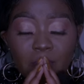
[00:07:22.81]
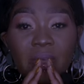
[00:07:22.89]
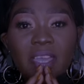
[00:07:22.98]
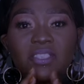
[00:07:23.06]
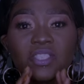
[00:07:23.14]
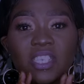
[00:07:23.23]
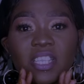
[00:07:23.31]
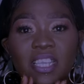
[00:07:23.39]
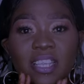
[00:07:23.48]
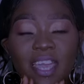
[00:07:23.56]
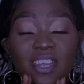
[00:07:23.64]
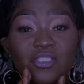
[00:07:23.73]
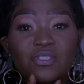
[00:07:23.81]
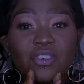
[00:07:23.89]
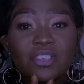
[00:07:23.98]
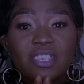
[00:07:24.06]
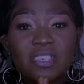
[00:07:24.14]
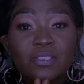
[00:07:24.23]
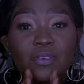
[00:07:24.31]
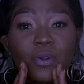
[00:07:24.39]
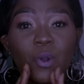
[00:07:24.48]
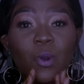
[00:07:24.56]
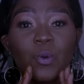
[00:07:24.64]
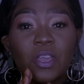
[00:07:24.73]
patiently like a tortoise,
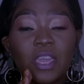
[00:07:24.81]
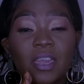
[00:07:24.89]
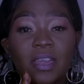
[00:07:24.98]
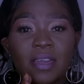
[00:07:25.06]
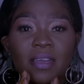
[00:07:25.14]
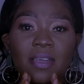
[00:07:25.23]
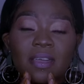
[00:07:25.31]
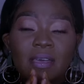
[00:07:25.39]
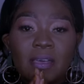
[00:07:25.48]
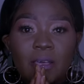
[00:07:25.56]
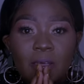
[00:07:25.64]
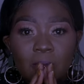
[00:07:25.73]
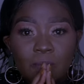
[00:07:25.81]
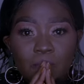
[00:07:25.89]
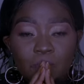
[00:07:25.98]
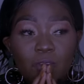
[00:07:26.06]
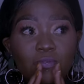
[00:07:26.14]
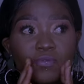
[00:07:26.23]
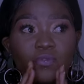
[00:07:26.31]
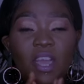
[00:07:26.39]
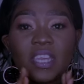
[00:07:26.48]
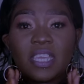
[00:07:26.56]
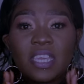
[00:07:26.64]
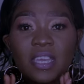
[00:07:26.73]
going, not
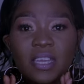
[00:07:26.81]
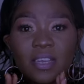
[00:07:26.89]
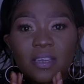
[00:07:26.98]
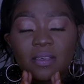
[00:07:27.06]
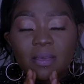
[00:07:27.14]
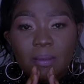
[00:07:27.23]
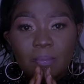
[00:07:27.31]
running,